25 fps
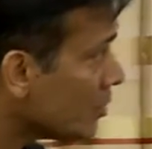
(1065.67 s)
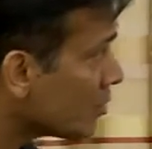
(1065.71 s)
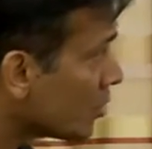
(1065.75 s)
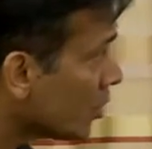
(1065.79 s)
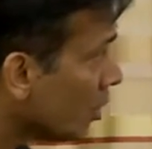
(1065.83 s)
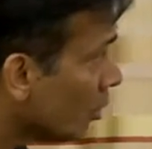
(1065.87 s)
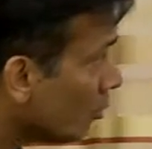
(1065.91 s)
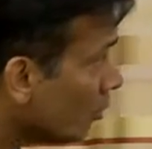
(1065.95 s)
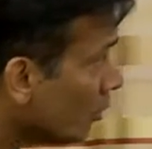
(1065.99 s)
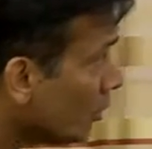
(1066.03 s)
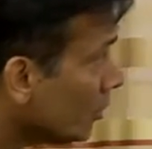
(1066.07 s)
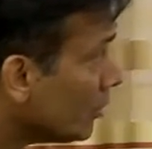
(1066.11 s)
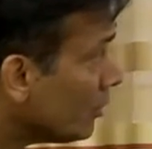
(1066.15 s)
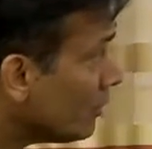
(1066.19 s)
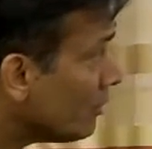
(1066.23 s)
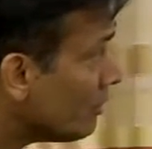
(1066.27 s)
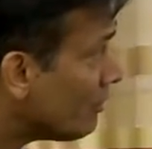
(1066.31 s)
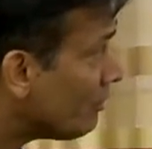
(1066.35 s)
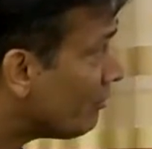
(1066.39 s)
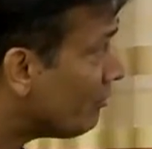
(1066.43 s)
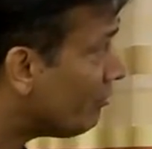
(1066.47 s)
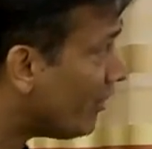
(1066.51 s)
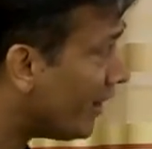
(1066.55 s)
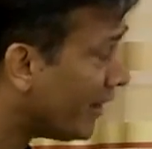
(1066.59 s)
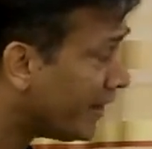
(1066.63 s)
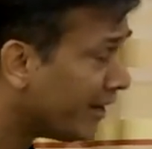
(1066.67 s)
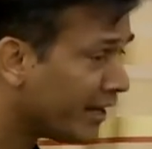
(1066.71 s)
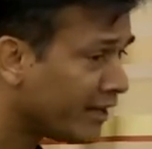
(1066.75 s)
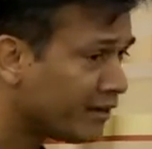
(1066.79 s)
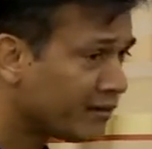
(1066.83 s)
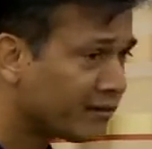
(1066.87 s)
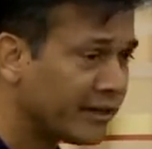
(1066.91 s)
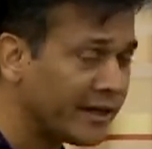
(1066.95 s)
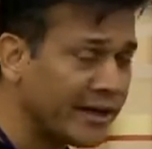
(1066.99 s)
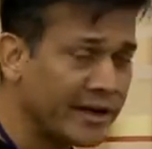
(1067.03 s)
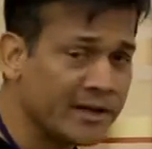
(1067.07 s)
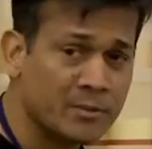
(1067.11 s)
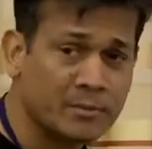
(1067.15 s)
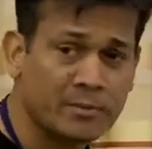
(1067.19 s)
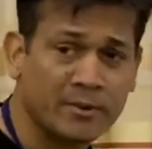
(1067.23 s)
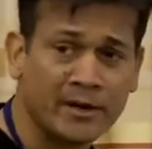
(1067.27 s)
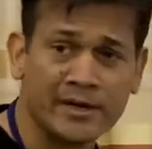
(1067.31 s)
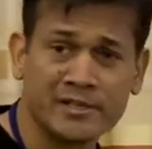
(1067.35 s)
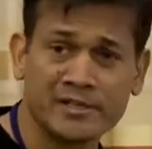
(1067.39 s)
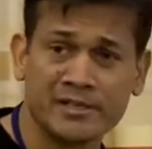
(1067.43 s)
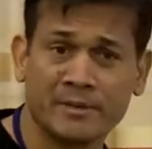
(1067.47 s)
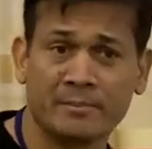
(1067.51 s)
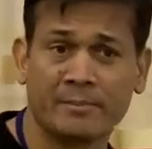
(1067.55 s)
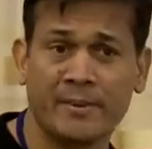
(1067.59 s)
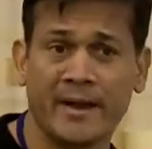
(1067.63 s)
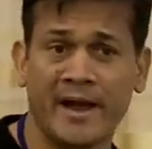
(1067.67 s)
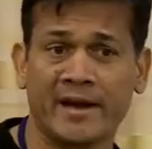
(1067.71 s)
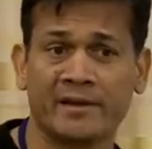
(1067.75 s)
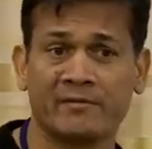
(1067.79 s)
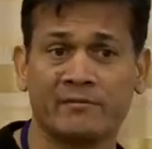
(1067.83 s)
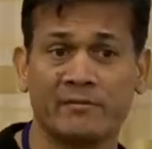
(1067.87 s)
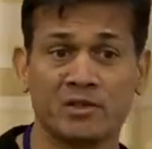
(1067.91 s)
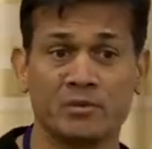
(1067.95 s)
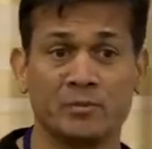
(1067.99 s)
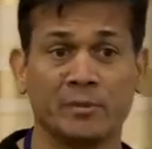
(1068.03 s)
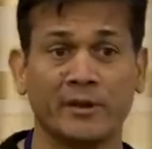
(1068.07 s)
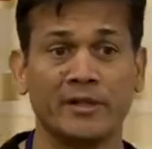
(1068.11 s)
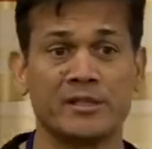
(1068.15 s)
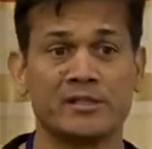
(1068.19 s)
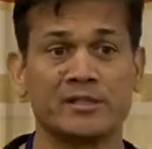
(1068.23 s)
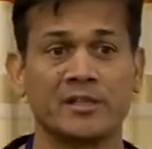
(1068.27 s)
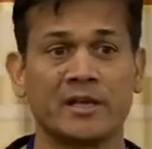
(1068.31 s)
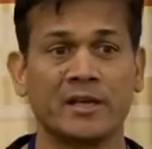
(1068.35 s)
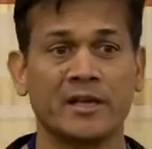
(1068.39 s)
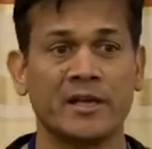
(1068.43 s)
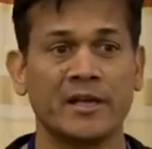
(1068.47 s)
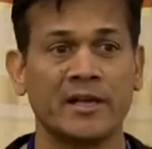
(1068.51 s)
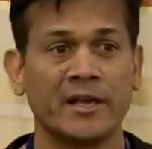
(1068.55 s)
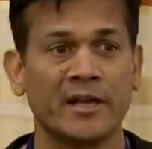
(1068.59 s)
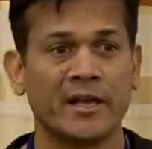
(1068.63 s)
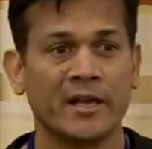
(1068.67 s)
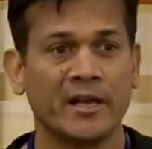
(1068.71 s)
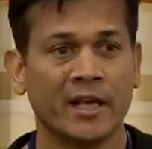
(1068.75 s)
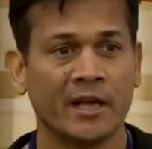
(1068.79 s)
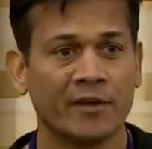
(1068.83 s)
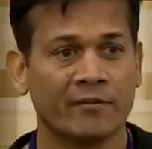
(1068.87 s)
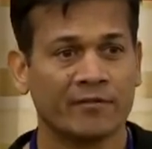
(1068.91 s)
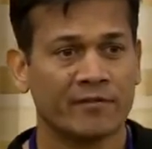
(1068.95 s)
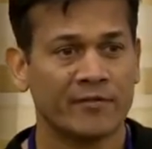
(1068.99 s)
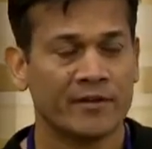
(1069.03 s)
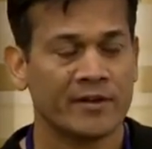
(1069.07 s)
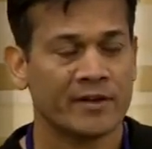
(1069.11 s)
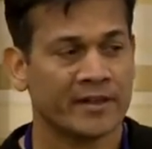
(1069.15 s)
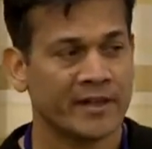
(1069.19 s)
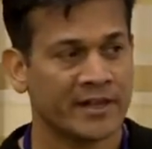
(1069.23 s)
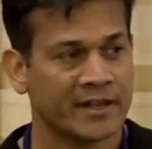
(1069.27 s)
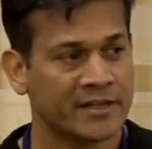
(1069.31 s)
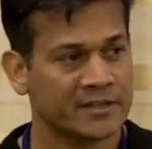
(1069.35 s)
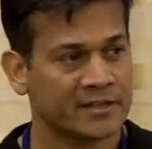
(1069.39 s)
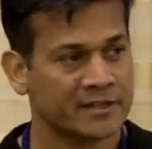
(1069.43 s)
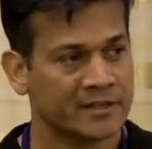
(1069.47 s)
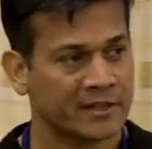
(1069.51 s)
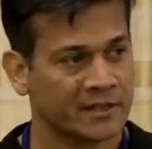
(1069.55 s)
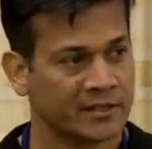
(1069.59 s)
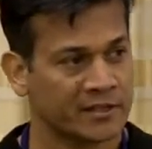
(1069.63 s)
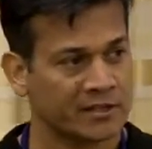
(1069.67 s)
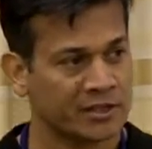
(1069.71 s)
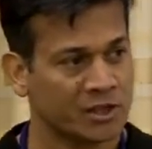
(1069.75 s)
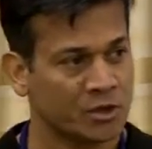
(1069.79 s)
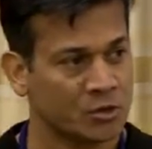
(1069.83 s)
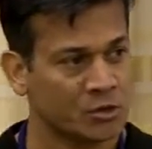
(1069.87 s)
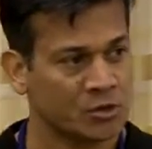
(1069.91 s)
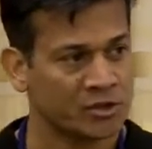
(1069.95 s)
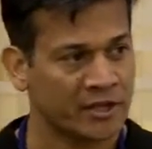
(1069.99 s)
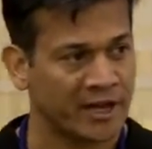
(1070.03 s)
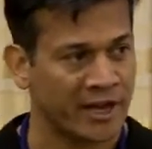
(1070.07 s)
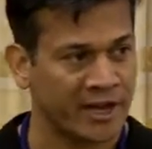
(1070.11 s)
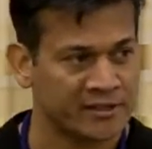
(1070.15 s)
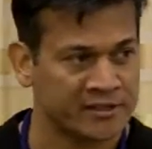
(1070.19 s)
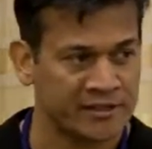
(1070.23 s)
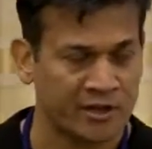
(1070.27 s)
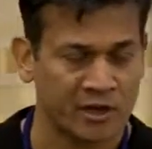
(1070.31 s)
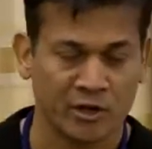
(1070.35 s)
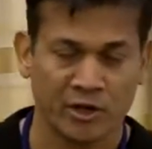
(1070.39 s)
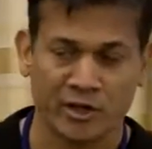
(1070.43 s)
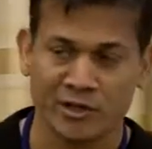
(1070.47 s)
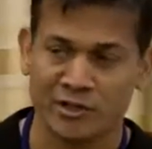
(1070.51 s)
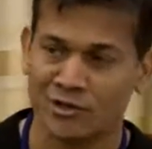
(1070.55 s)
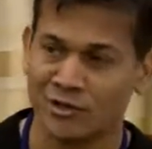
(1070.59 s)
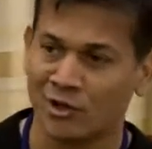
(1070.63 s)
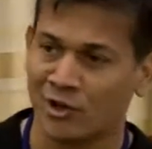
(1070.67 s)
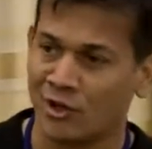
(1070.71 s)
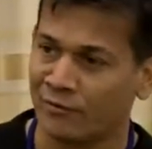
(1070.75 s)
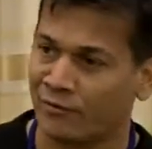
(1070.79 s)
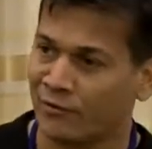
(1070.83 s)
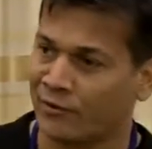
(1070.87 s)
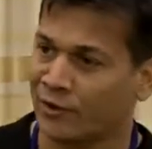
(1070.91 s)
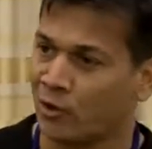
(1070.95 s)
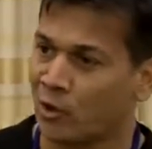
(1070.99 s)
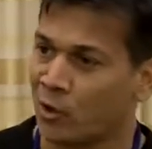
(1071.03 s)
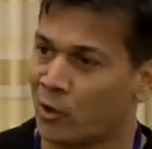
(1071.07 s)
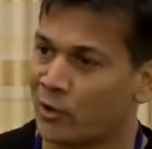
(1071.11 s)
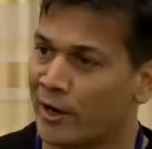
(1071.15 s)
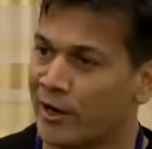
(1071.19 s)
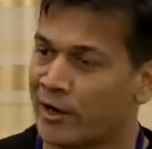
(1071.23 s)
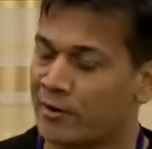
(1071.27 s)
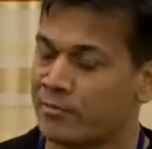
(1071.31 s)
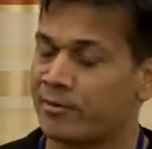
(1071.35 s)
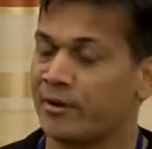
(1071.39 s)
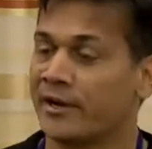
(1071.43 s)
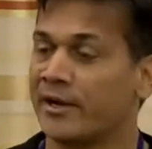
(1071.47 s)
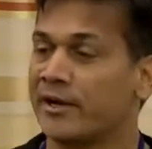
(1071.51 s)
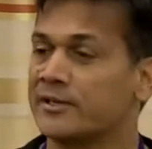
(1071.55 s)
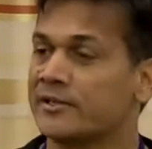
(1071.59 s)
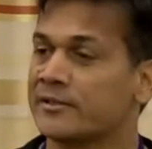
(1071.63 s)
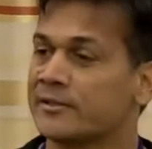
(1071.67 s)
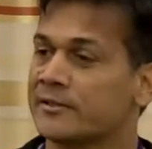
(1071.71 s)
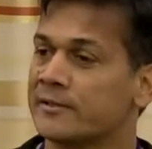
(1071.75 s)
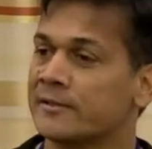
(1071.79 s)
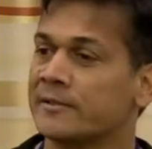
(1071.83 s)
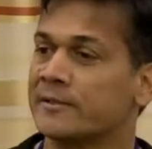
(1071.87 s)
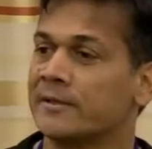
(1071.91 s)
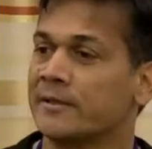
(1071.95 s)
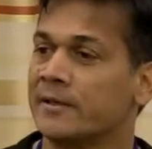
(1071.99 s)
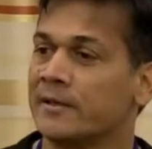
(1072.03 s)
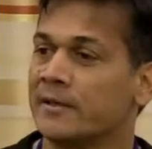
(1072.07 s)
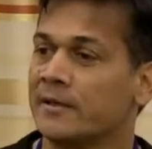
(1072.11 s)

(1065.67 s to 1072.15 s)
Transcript: So finding the enterprise impact, which means if there's a use case that you can solve for your own enterprise,